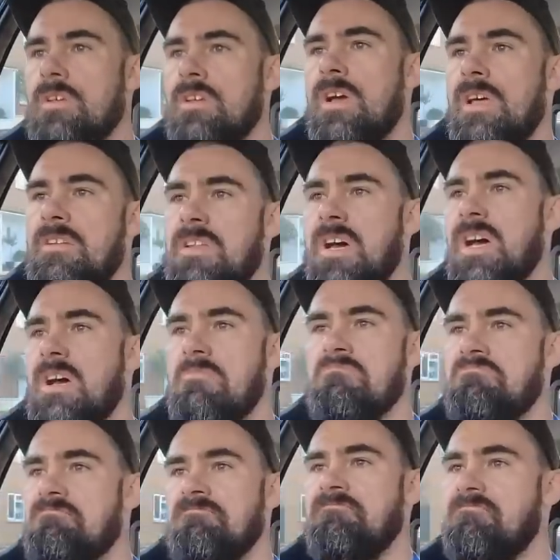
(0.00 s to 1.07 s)
and
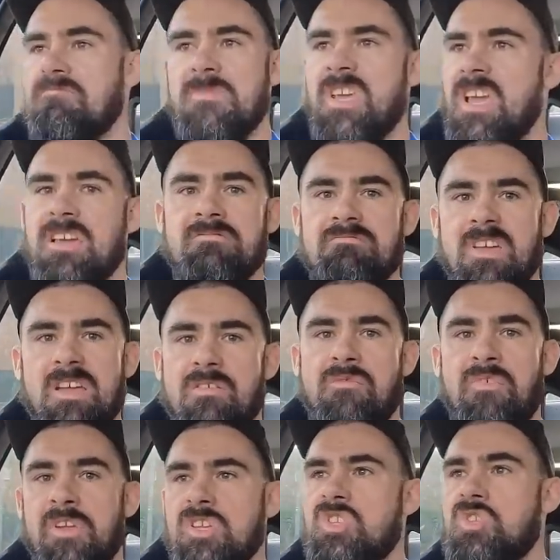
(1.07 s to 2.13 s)
yeah, everything's